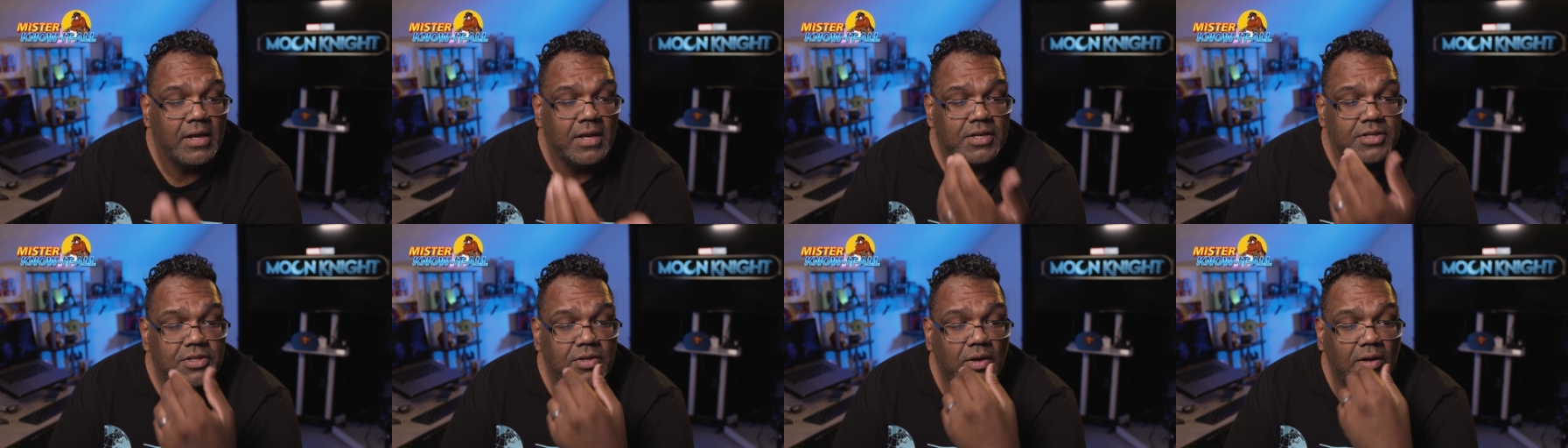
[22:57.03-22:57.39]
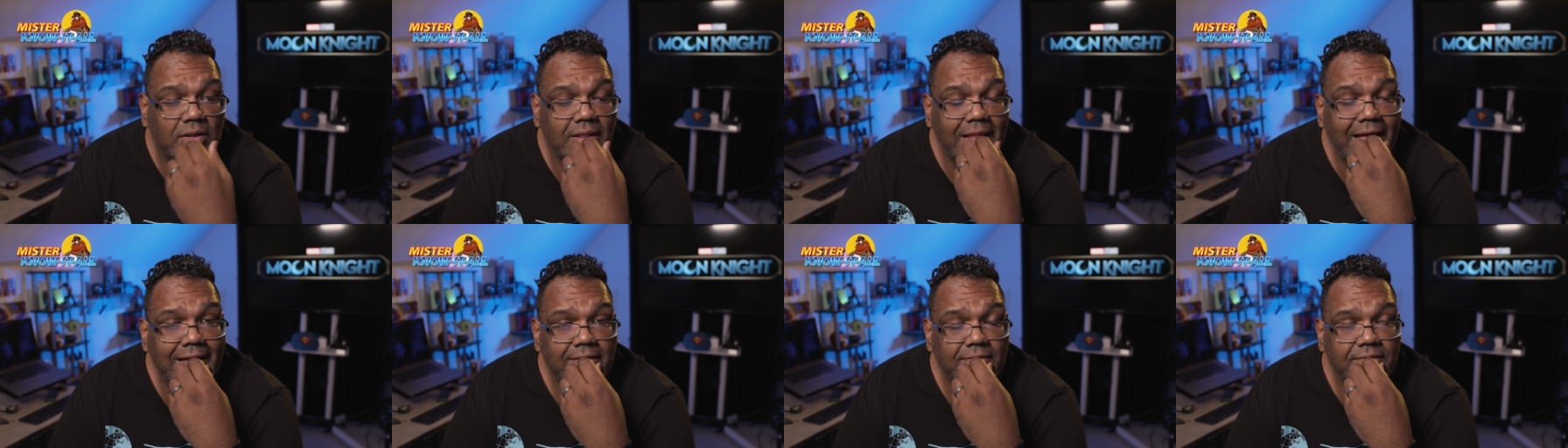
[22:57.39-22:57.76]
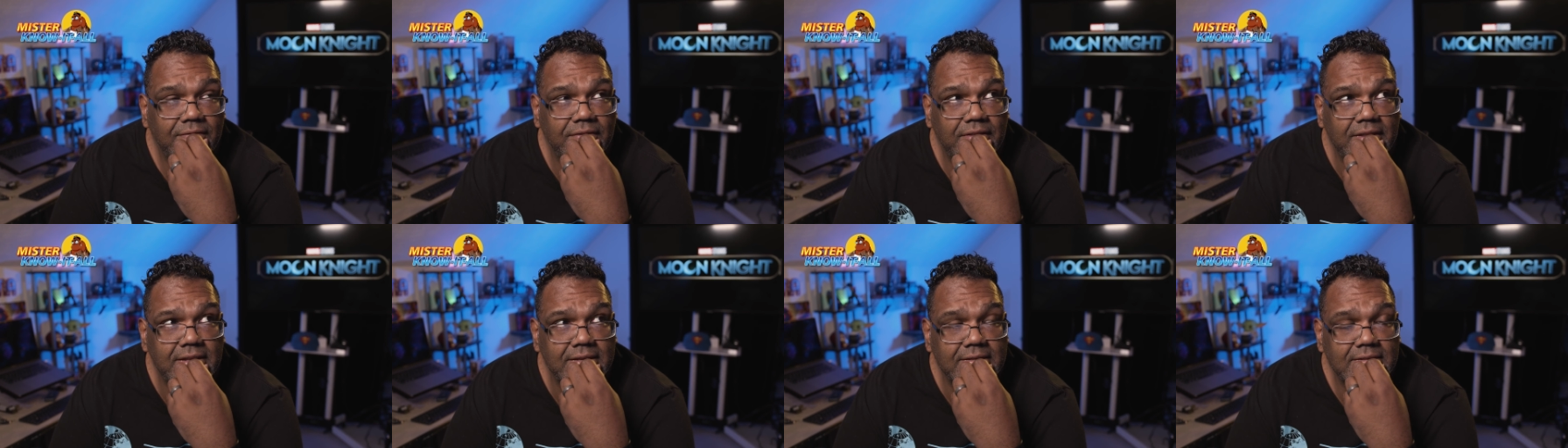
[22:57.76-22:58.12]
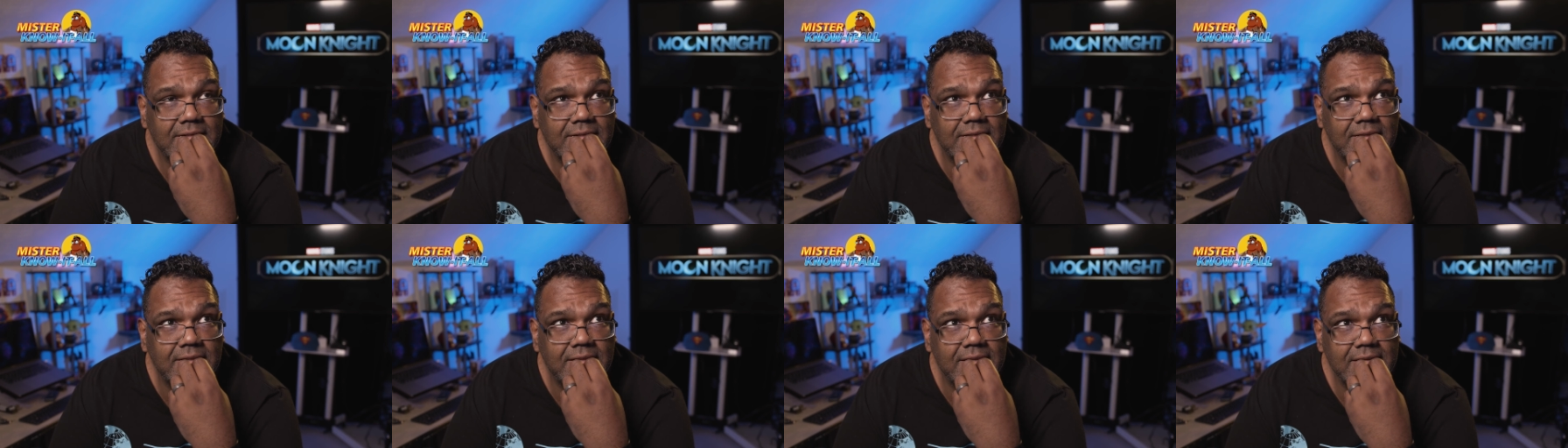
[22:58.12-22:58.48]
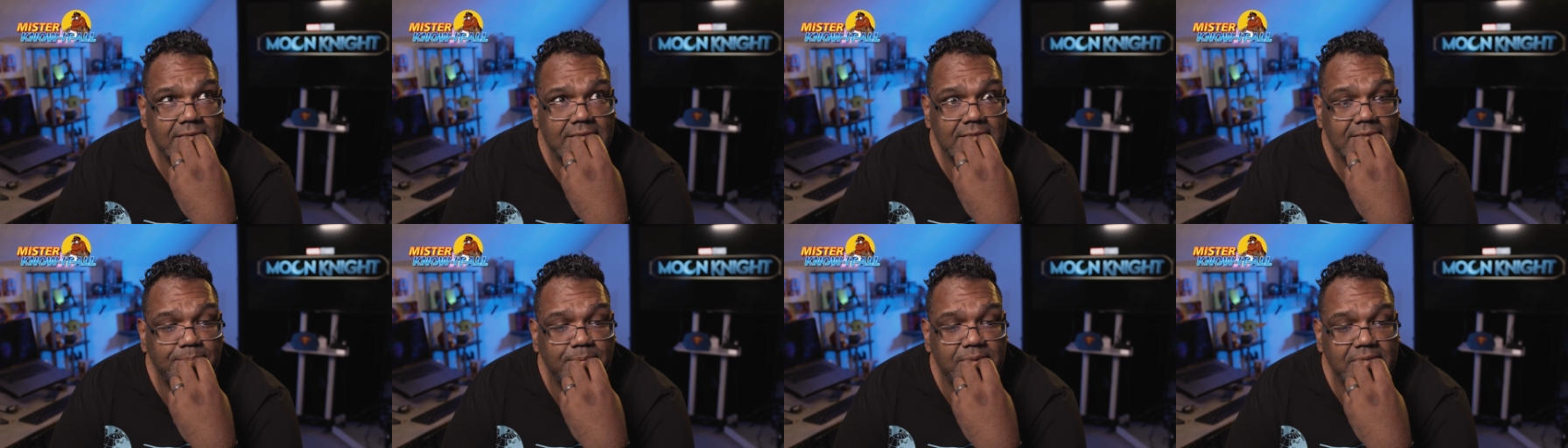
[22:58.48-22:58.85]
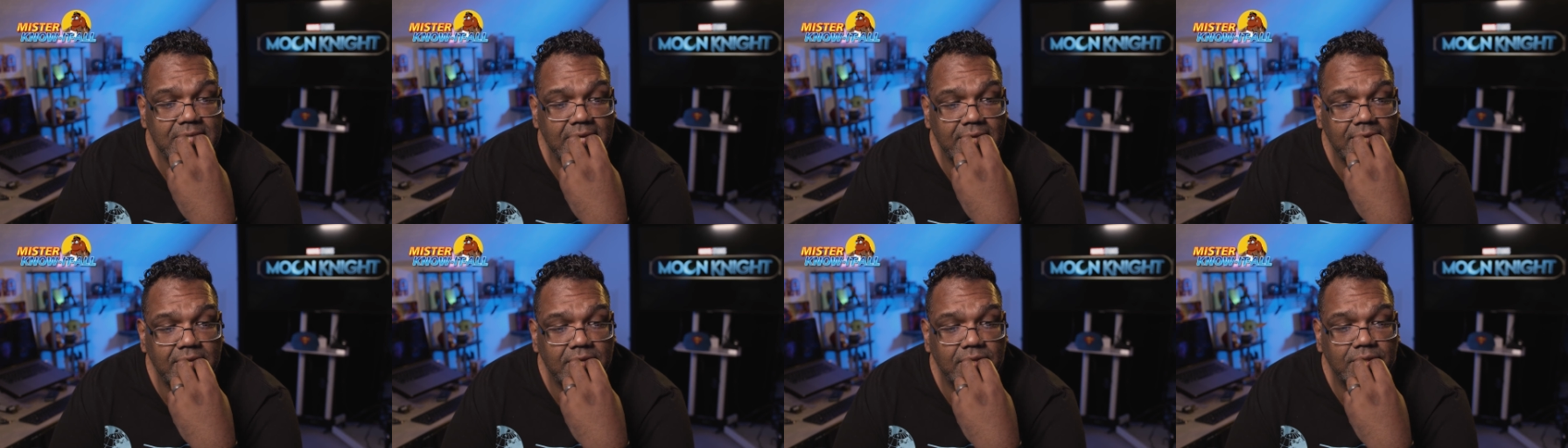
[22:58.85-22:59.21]
So a lot of this
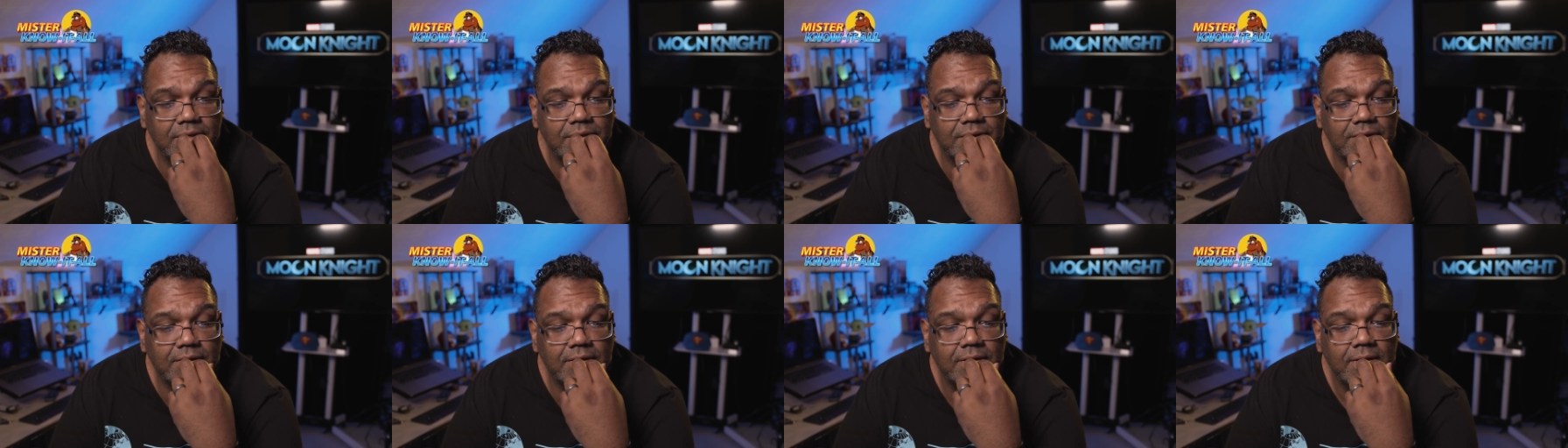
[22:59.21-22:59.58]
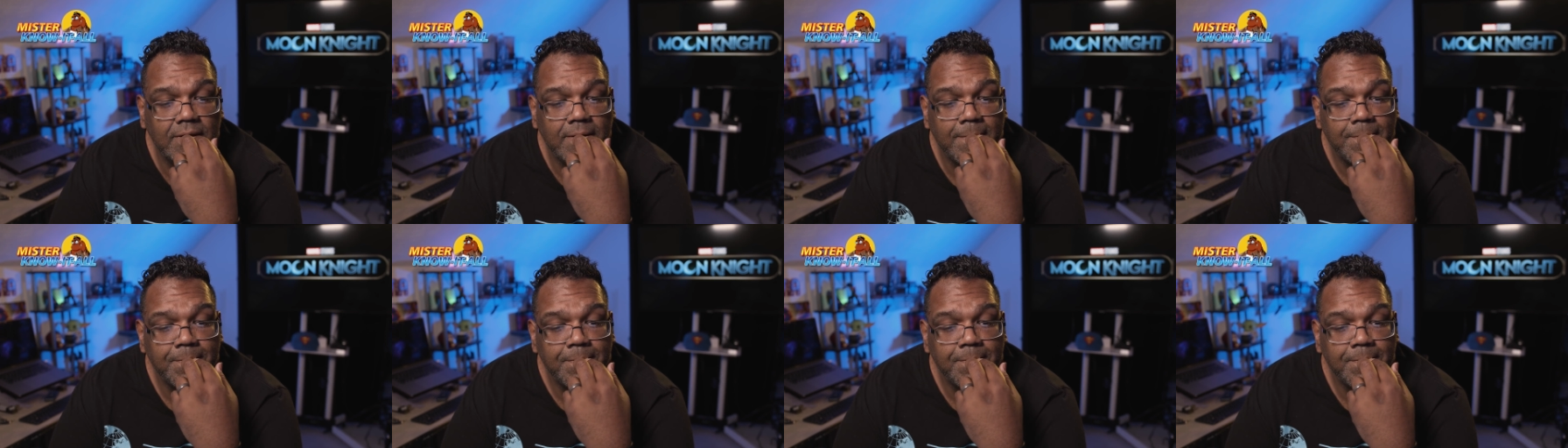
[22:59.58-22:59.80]
particular,